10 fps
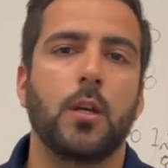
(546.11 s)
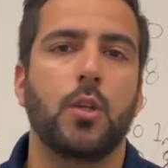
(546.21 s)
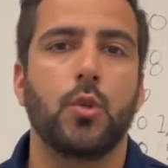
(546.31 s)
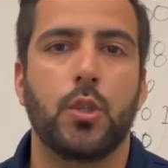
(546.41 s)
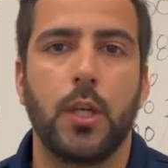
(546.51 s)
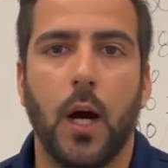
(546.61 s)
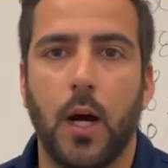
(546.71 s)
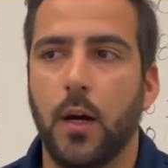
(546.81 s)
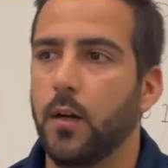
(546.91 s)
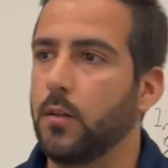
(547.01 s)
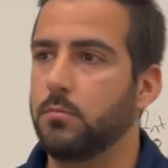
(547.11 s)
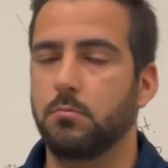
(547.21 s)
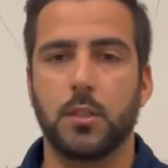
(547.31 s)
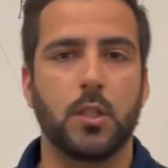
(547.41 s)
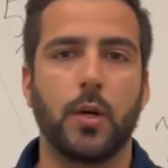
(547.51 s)
UTR,
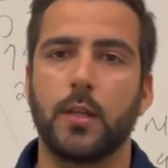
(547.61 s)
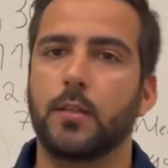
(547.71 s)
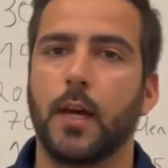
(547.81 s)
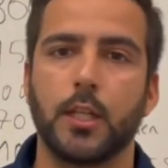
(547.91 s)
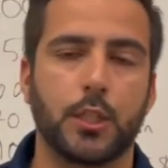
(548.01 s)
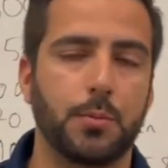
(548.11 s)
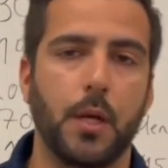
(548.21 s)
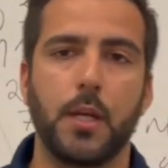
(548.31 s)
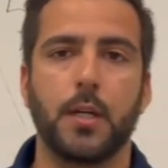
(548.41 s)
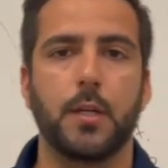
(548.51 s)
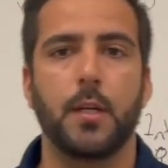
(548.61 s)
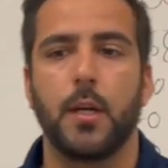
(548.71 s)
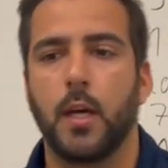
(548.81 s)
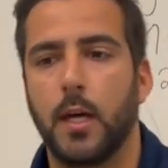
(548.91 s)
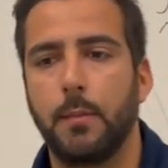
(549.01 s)
great tennis player.
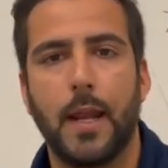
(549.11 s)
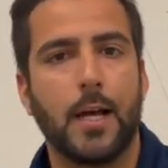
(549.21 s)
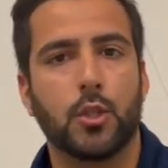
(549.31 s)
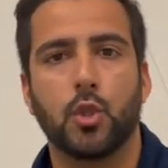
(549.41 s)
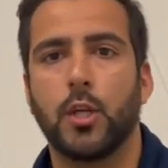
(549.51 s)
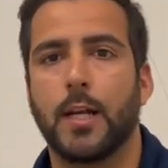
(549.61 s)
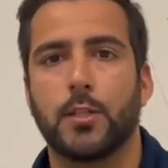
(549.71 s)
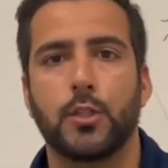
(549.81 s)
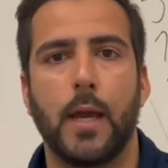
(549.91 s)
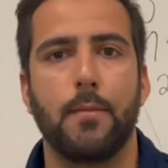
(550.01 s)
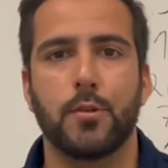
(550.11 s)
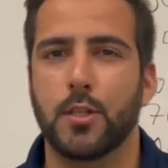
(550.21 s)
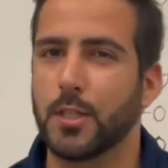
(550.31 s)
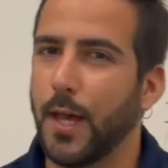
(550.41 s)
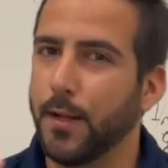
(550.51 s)
I mean, as good as James,
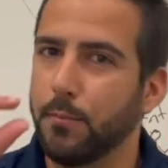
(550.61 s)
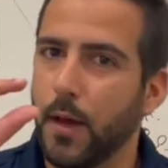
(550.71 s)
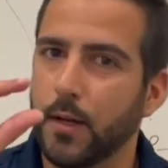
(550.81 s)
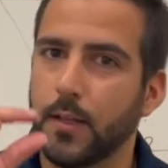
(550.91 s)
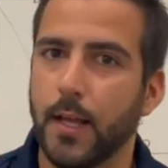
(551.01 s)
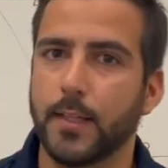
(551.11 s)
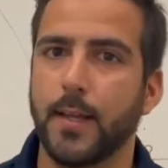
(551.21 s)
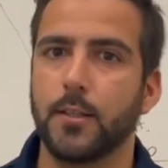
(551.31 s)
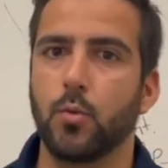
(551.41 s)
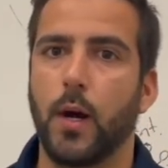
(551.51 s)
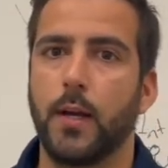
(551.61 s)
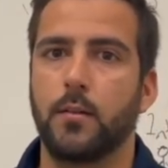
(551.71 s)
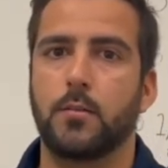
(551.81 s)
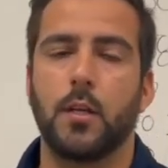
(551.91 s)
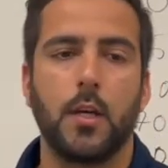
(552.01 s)
just slightly better, like
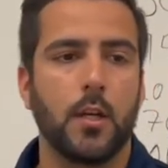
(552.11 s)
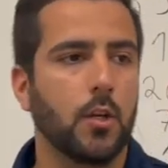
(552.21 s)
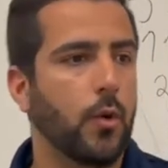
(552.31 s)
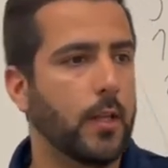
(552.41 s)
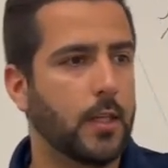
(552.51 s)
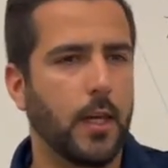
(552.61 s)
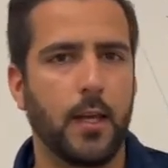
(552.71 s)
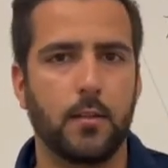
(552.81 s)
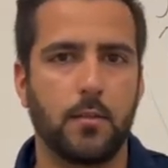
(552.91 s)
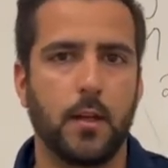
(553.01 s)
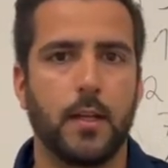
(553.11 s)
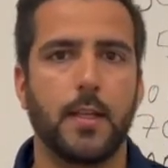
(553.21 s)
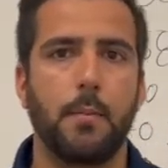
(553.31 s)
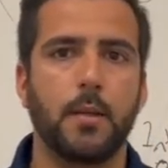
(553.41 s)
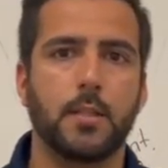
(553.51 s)
tennis-wise. Great kids,
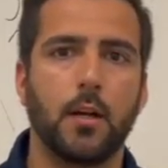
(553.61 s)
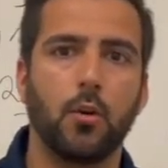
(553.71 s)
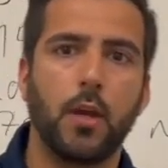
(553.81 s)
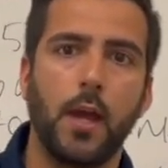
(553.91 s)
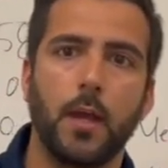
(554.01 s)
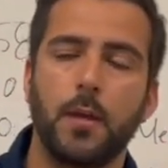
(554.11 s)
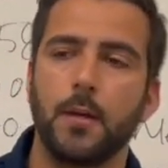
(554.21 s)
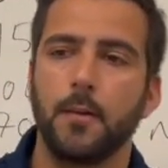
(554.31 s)
academics are okay.